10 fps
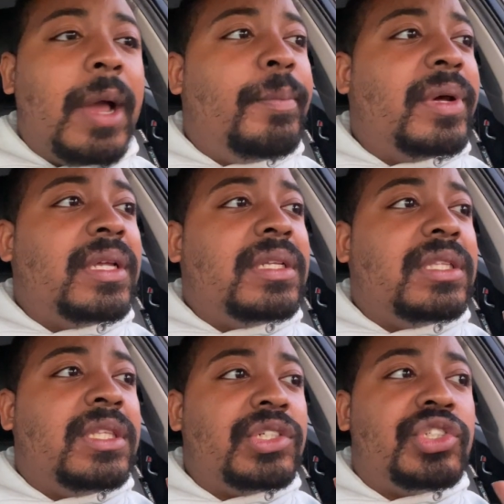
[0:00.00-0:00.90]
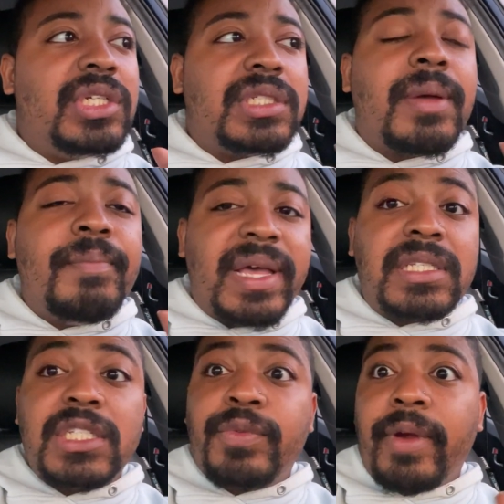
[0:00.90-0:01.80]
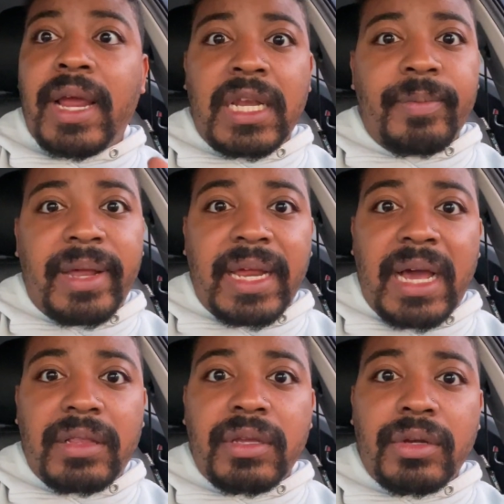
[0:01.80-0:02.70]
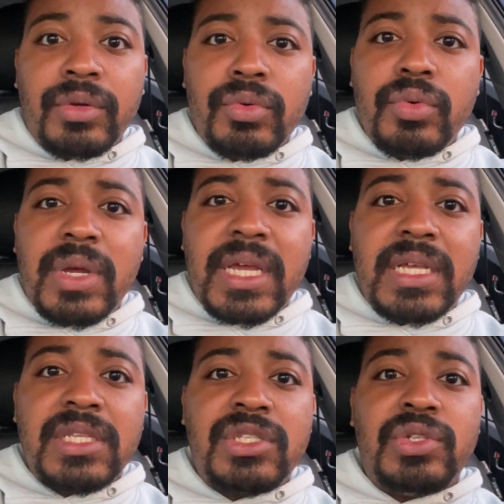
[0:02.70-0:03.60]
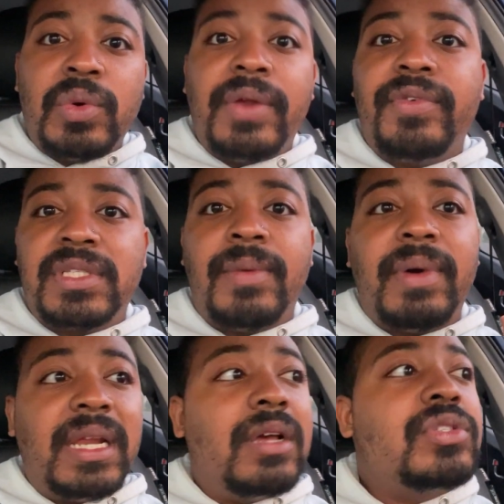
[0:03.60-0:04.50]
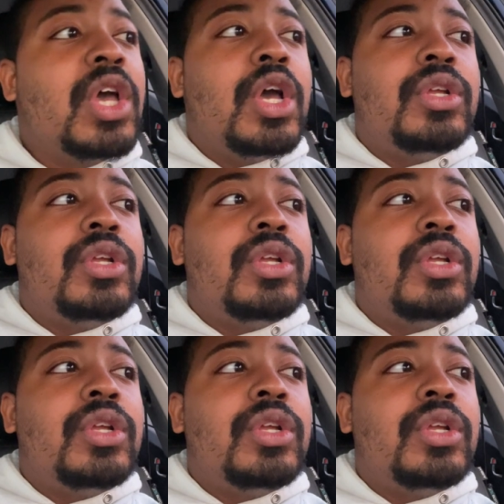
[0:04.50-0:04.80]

But just a message for anybody out there who is doing it for somebody else.